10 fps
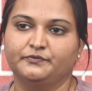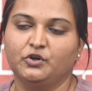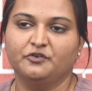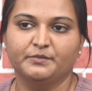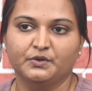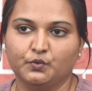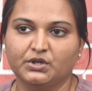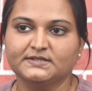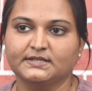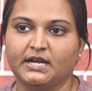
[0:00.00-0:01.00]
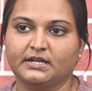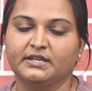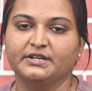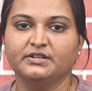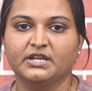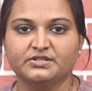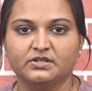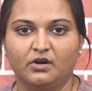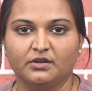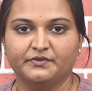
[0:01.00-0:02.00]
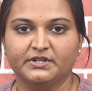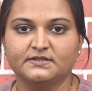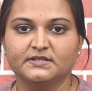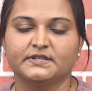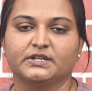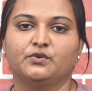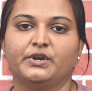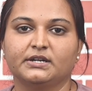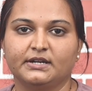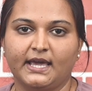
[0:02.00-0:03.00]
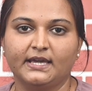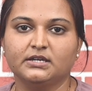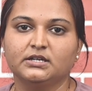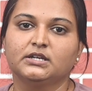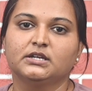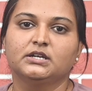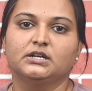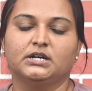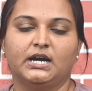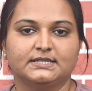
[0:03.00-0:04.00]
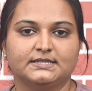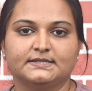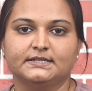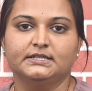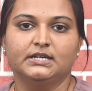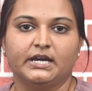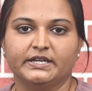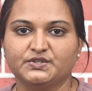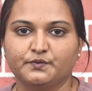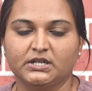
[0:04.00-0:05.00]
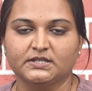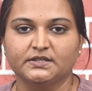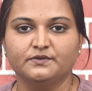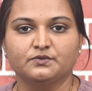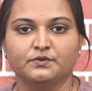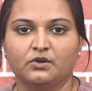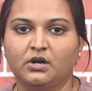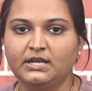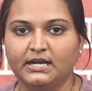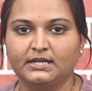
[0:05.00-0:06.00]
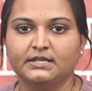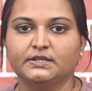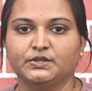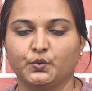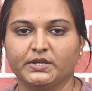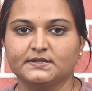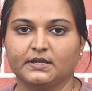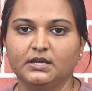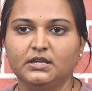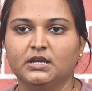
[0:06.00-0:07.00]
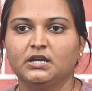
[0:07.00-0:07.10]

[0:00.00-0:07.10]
few of my works at the international conferences, including DAC, ICCD, ISVLSI, which were all held in USA.